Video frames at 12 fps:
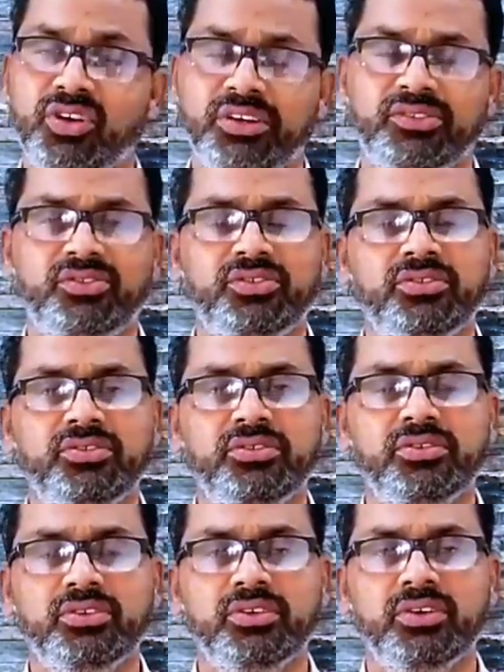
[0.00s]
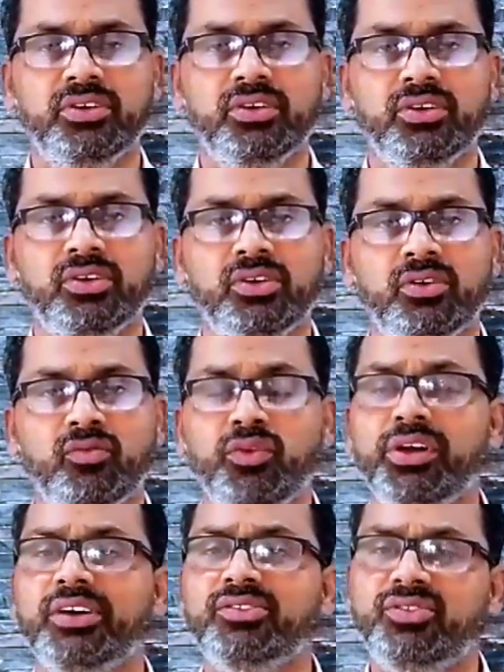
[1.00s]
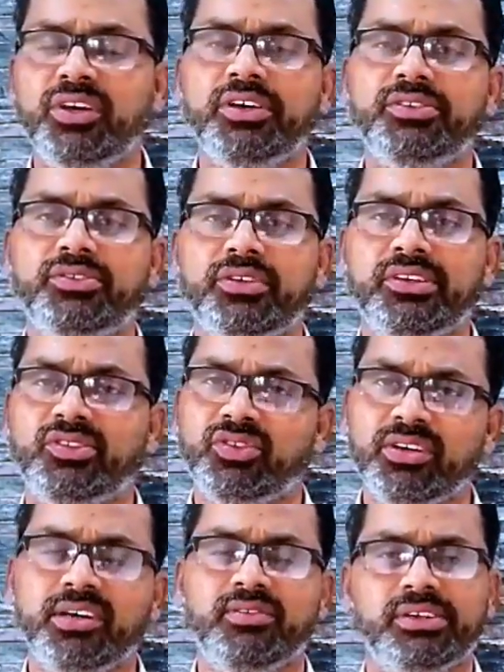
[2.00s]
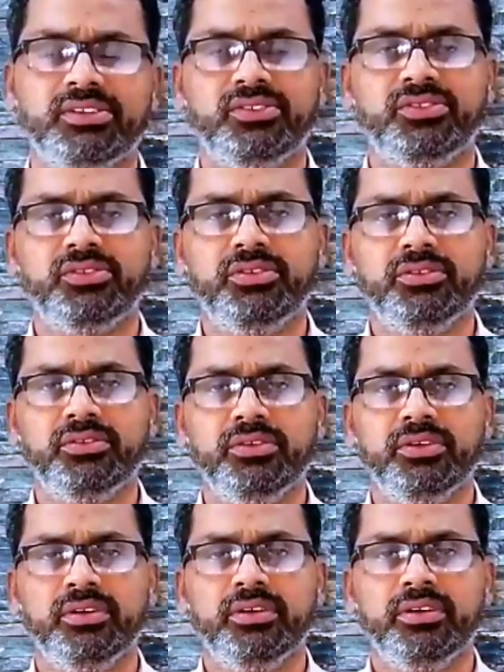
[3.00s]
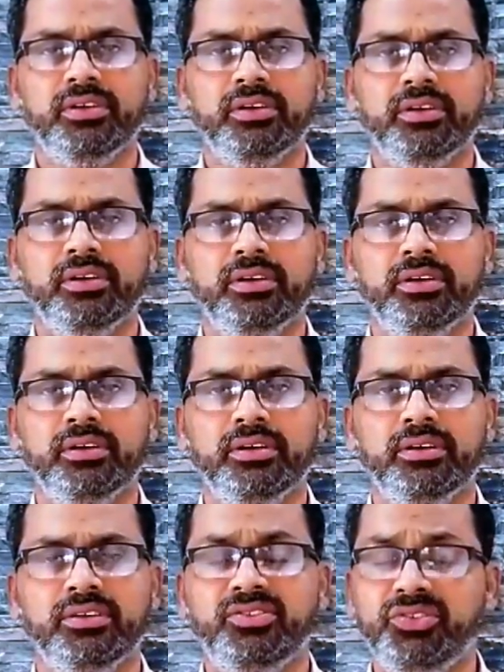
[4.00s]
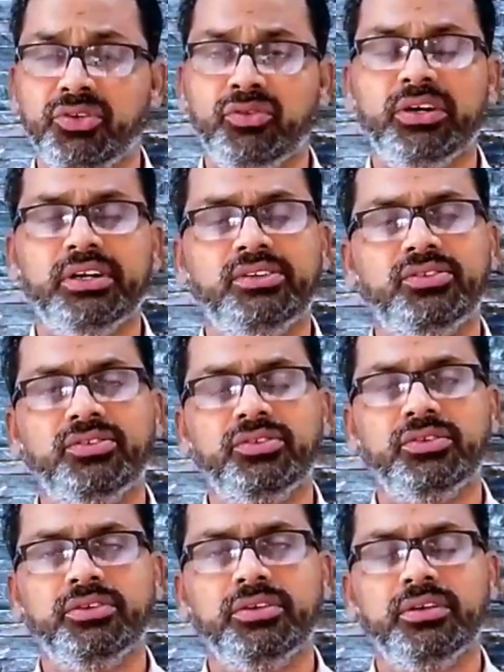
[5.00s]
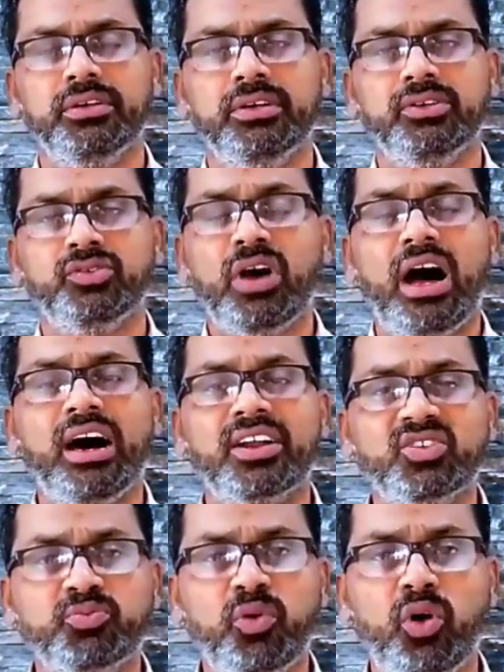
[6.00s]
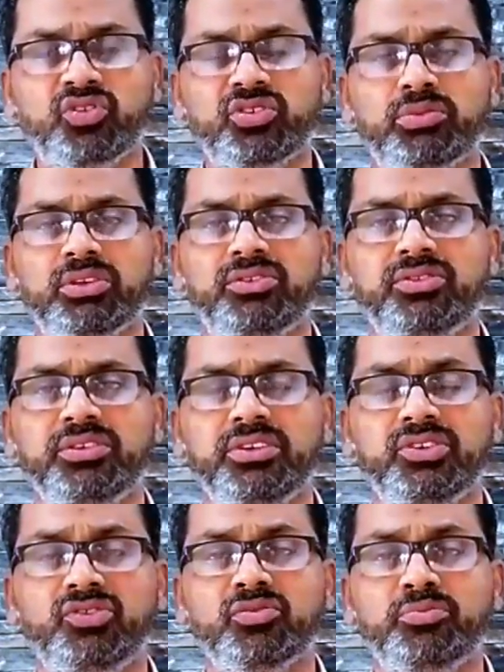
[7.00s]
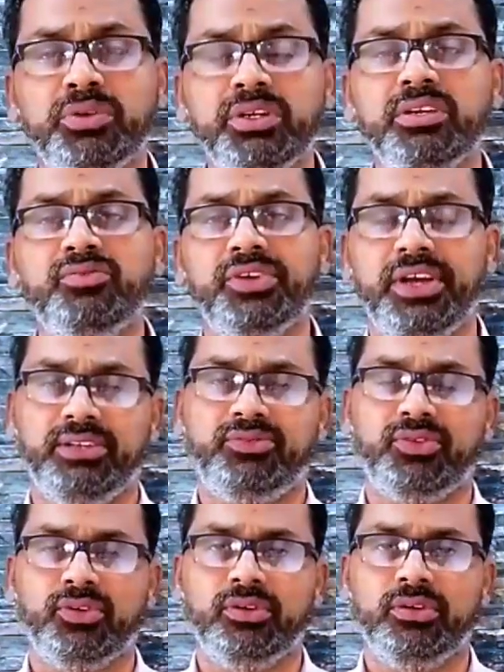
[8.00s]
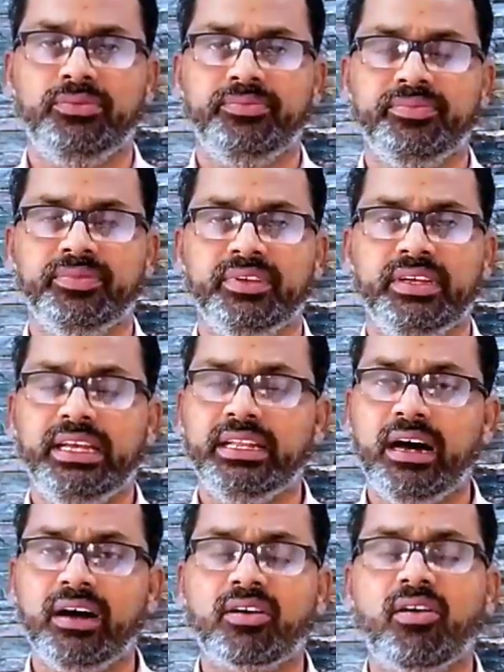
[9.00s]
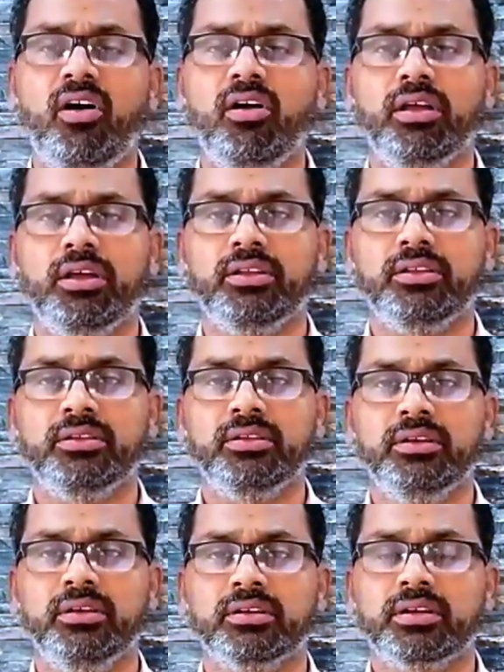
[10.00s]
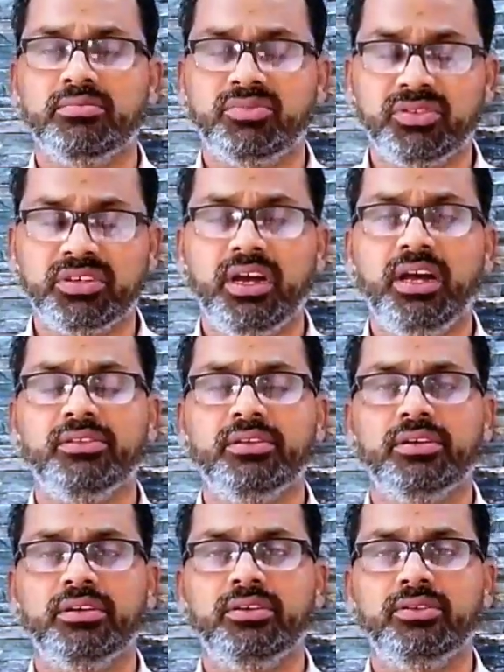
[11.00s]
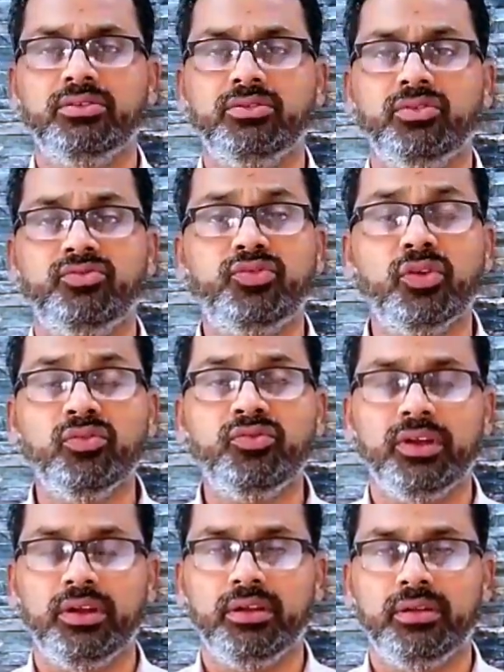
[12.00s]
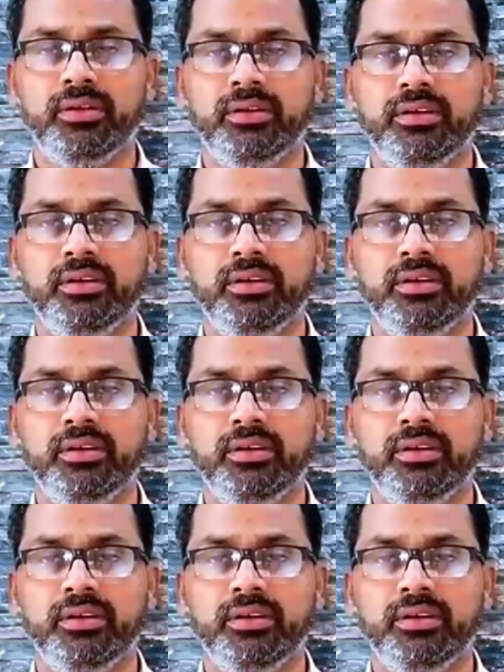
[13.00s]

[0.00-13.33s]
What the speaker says: church. We are just His servants, stewards. So our responsibility is to be faithful in our calling, come together to fulfill